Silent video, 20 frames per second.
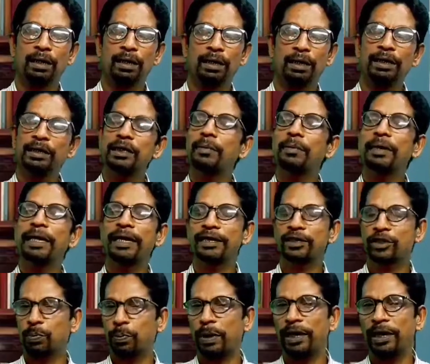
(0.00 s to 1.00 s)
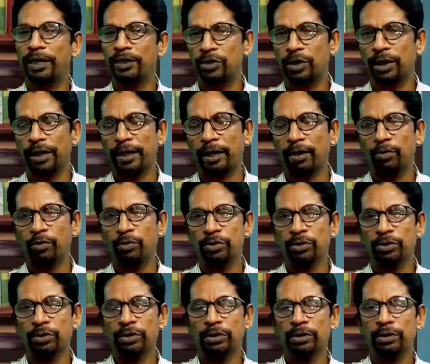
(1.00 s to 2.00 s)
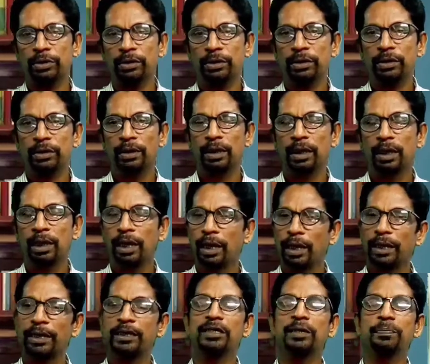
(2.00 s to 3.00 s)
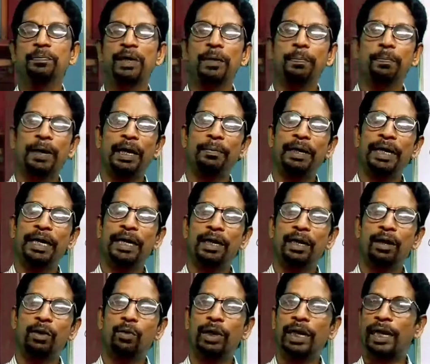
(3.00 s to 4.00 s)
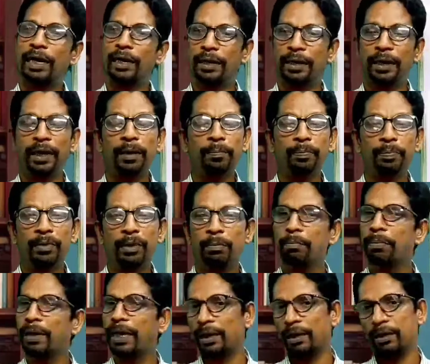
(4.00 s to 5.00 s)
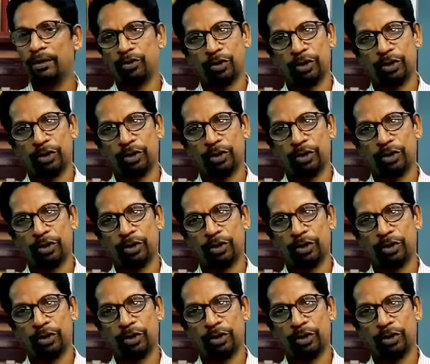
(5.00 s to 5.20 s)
income and expenditure account, receipt and payment account, and balance